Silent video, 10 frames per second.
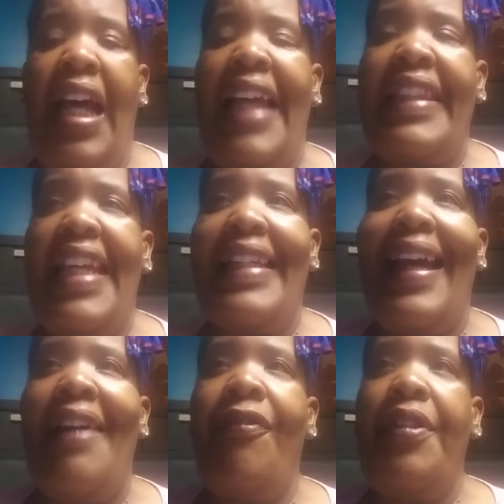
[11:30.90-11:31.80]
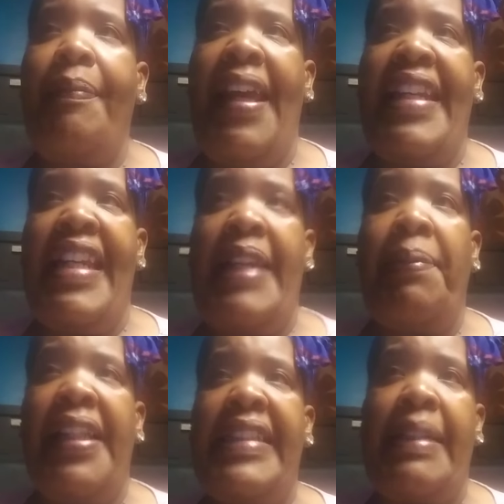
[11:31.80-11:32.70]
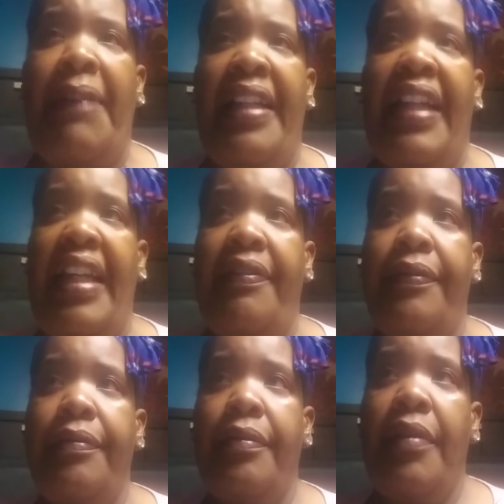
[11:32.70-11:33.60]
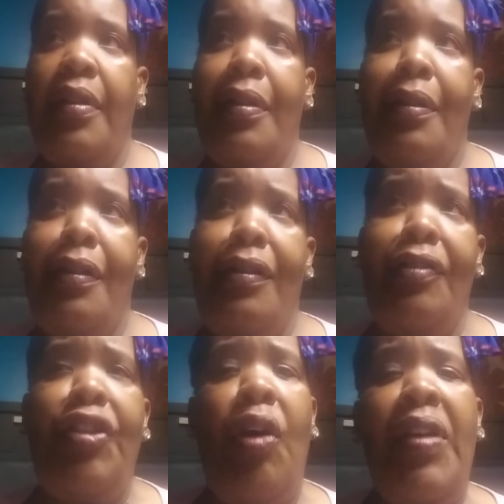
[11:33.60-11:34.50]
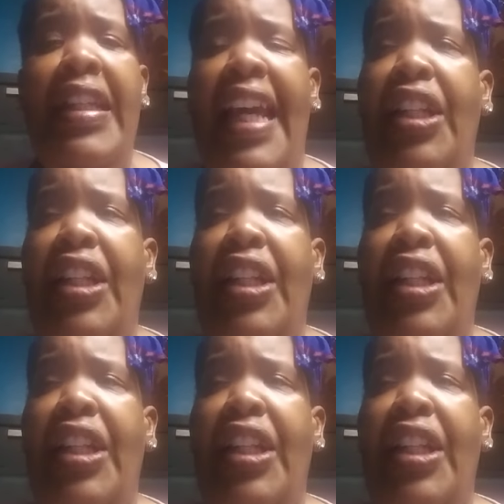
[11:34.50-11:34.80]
I thank God for the man that he placed in my life. No, he